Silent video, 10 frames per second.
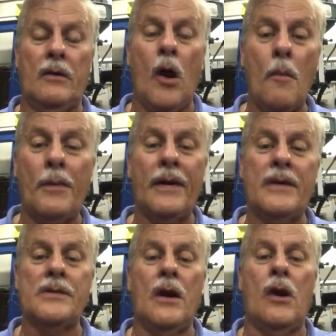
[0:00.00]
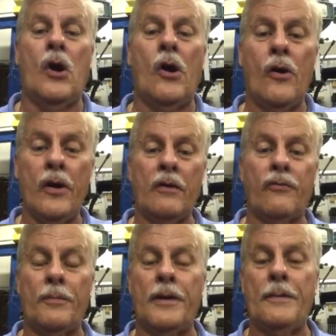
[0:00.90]
companies are hurting
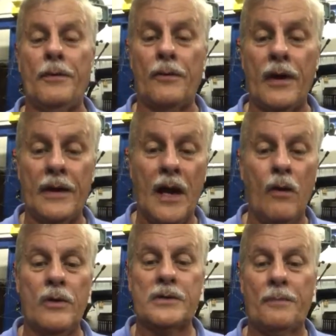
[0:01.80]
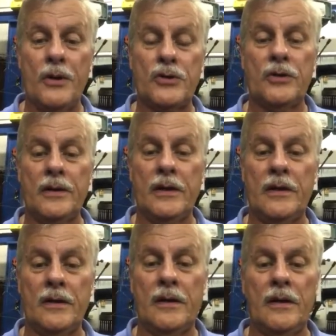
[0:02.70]
for people right now, especially
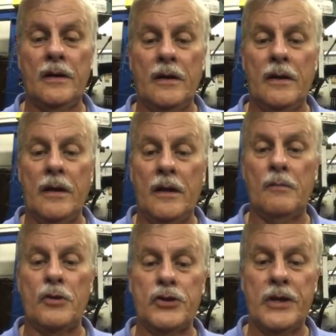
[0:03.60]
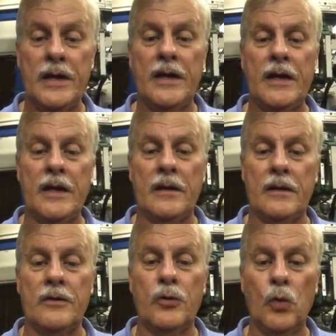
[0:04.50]
in machining
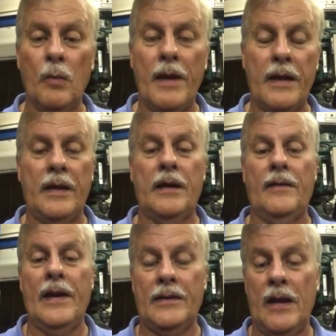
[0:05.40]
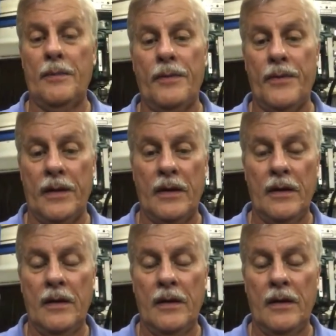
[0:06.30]
and tool making and that type of thing.